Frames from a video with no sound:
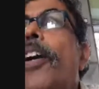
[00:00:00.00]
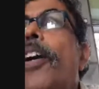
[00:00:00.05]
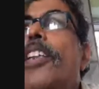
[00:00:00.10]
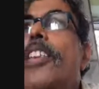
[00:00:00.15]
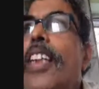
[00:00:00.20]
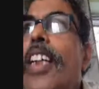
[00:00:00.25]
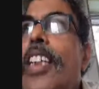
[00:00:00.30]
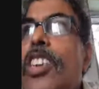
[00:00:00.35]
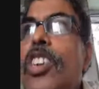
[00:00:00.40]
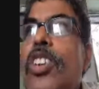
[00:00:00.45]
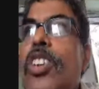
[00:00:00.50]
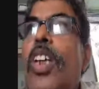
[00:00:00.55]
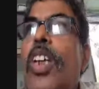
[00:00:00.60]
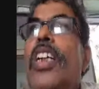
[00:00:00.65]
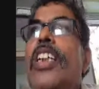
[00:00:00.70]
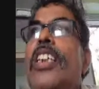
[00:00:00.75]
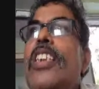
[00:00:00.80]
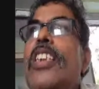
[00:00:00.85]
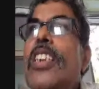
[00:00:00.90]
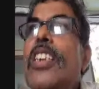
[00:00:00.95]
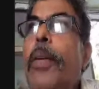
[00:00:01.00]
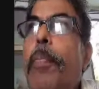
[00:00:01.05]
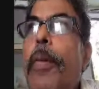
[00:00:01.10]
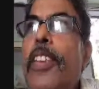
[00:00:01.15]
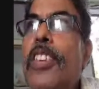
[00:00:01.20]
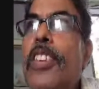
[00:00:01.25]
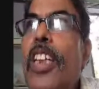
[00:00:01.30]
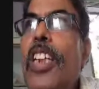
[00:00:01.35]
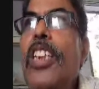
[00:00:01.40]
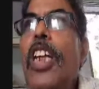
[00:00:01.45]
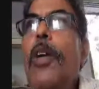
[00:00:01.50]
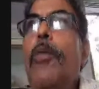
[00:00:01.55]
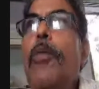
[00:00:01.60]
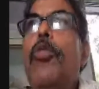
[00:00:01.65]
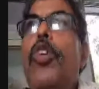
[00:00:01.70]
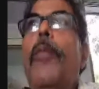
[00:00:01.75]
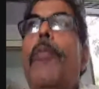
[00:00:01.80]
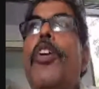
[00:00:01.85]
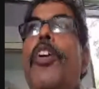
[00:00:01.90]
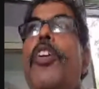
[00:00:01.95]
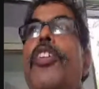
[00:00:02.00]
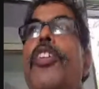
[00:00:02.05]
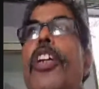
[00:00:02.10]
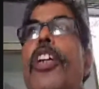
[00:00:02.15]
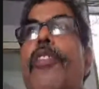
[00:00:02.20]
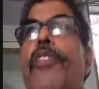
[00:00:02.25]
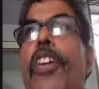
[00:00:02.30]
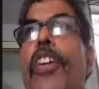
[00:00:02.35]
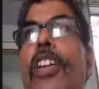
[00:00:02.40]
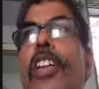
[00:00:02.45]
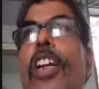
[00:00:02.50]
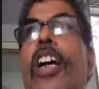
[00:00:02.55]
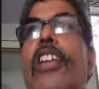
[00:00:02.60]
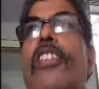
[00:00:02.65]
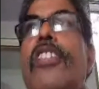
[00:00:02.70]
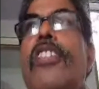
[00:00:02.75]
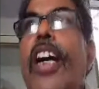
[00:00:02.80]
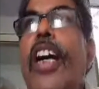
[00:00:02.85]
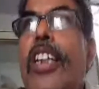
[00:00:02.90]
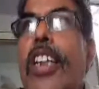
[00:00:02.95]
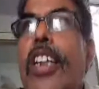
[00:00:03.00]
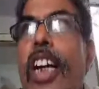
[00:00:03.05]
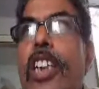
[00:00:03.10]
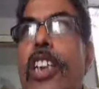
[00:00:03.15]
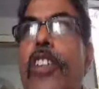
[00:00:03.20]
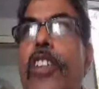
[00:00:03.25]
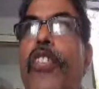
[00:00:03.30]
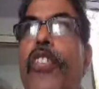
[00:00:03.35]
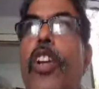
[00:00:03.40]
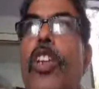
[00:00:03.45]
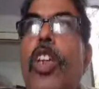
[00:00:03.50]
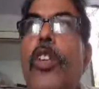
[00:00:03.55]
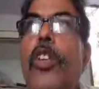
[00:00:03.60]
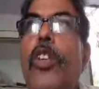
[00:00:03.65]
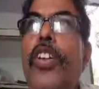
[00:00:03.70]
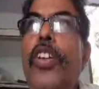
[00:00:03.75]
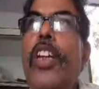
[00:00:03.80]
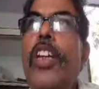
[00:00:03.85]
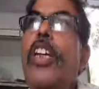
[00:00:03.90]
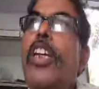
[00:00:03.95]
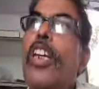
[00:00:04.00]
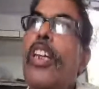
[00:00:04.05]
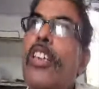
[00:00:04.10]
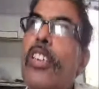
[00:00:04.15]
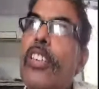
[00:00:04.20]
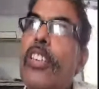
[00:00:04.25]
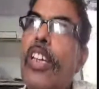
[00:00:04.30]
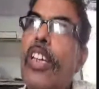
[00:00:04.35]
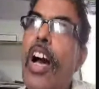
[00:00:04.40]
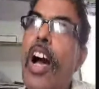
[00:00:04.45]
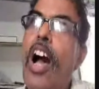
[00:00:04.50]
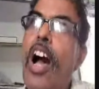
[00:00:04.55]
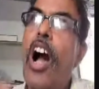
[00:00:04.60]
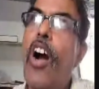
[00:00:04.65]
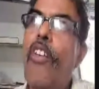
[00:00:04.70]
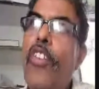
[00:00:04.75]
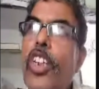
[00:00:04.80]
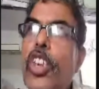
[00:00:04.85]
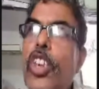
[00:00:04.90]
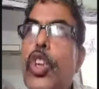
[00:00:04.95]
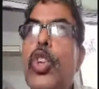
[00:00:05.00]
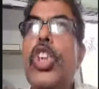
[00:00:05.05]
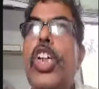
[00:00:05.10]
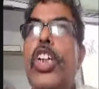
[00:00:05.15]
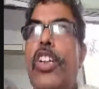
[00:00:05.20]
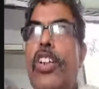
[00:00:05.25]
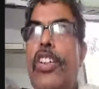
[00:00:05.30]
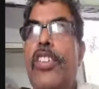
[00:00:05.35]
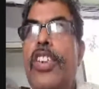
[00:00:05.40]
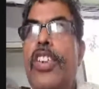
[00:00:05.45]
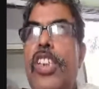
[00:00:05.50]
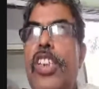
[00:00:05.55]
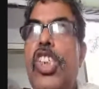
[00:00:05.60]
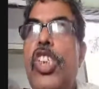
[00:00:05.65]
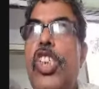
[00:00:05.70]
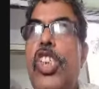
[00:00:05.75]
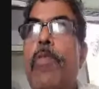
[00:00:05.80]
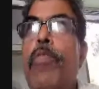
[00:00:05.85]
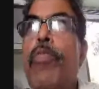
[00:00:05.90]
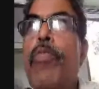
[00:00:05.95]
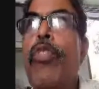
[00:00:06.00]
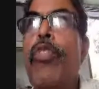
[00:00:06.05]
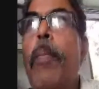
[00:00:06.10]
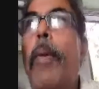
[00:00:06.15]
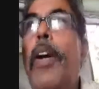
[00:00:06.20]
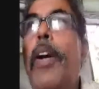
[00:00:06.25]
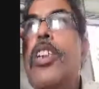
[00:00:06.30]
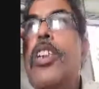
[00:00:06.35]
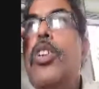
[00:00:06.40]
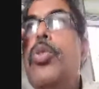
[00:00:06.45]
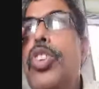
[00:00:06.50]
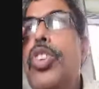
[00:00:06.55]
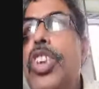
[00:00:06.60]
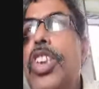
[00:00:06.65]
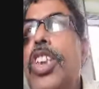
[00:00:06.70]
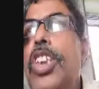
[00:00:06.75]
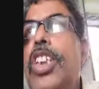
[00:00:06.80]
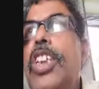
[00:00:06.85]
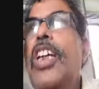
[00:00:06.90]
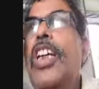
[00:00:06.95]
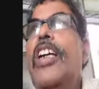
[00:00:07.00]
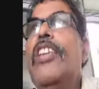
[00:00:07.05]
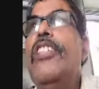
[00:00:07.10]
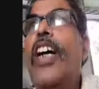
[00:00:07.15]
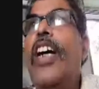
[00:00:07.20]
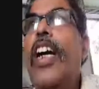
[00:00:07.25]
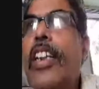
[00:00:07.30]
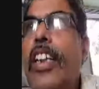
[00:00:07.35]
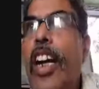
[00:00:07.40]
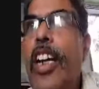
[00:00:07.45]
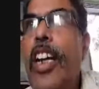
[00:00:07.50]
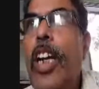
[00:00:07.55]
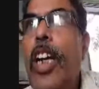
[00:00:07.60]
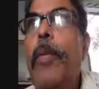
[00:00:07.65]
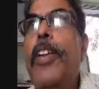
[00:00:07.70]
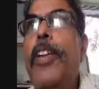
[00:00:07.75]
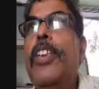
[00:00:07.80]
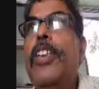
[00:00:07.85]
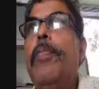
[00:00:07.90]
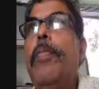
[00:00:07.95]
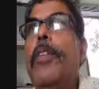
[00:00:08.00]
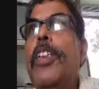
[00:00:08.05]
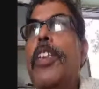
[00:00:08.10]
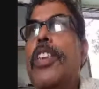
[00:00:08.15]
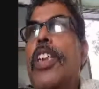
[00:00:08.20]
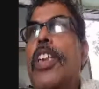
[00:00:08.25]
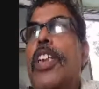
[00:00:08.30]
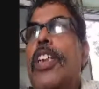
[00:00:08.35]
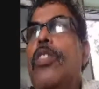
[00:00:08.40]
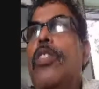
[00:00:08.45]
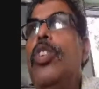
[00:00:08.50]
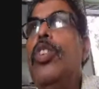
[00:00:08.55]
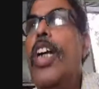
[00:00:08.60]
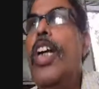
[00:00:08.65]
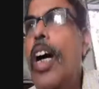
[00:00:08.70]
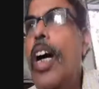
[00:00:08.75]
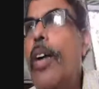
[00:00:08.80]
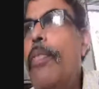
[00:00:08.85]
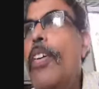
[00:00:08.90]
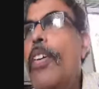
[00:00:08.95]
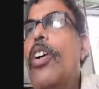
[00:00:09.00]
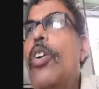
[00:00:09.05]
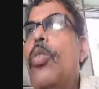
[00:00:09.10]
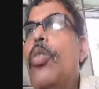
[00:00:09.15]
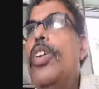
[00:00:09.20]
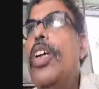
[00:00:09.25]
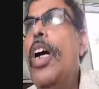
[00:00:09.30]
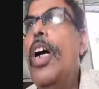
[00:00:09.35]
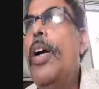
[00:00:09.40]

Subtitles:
yes, it is the present day we have to interpret that kind of philosophy in our social context. But you see, that kind of interpretation we